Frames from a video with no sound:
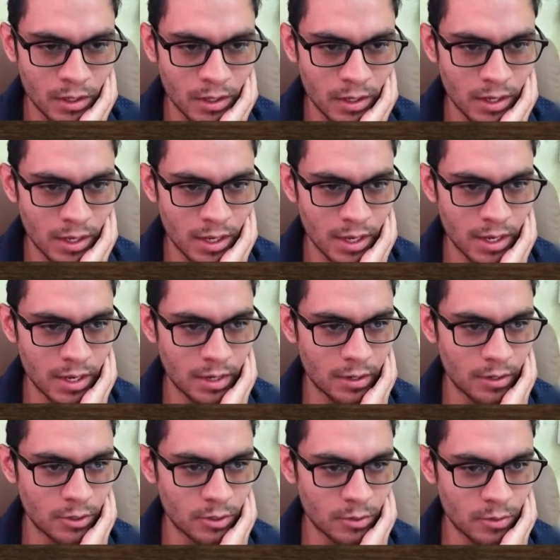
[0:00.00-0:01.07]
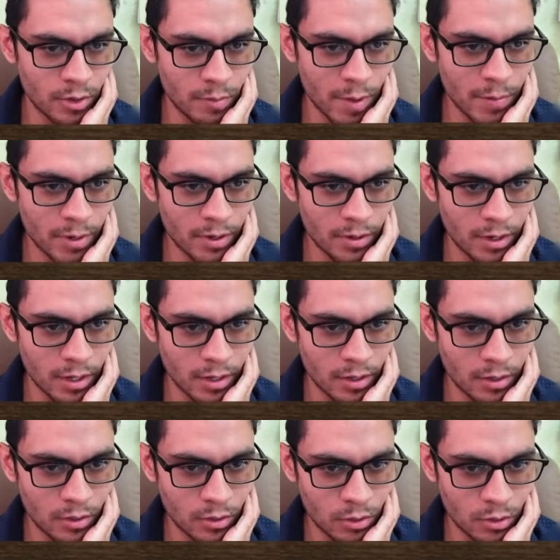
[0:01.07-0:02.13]
And remember,
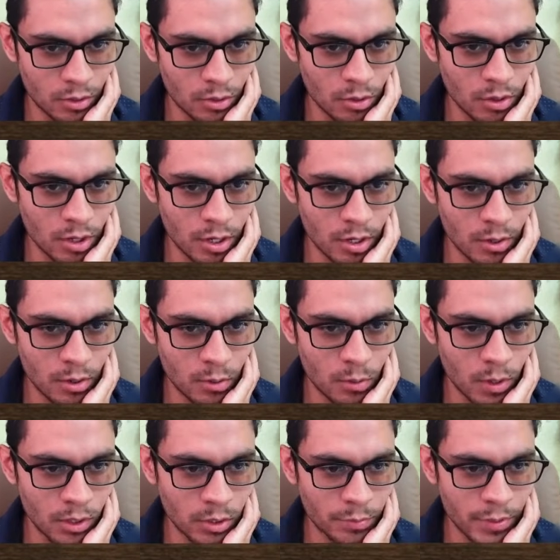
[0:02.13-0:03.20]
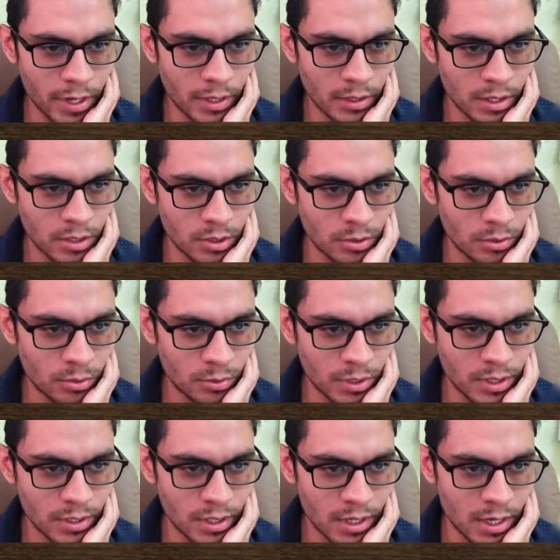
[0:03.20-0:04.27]
you only want to pay attention to this
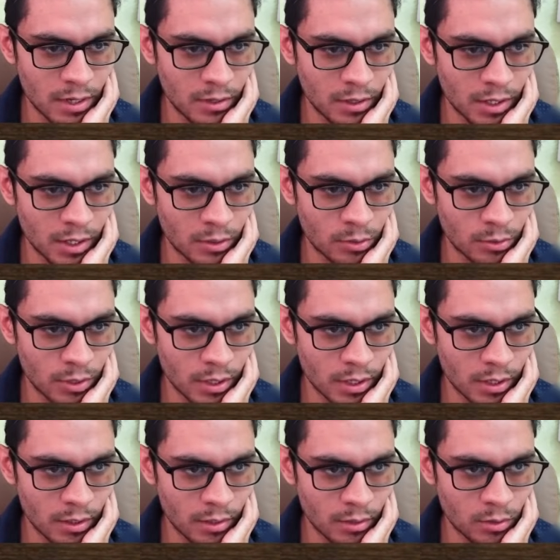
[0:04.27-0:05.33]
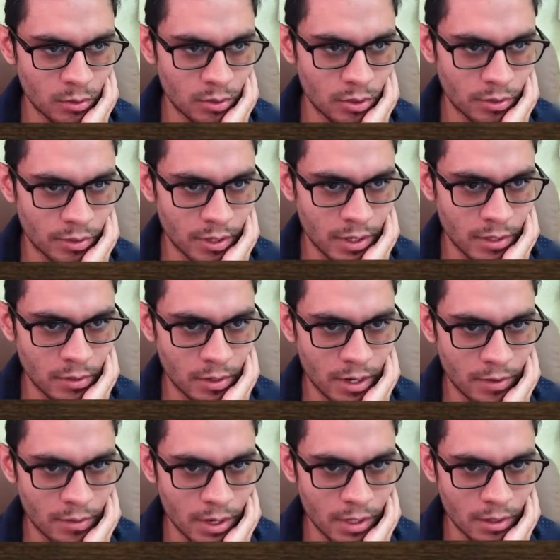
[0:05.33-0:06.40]
to your territory,
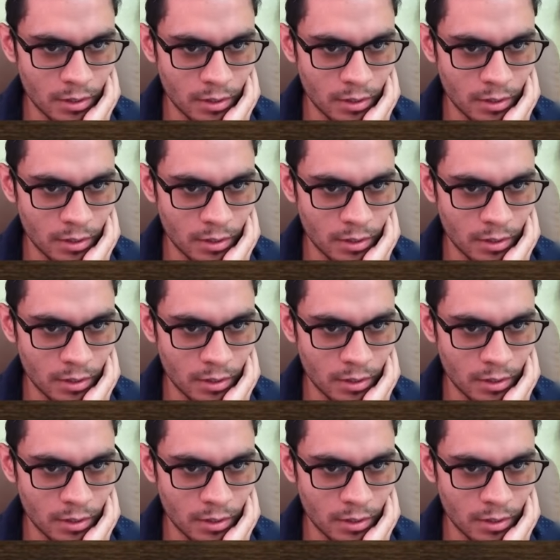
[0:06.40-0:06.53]
right?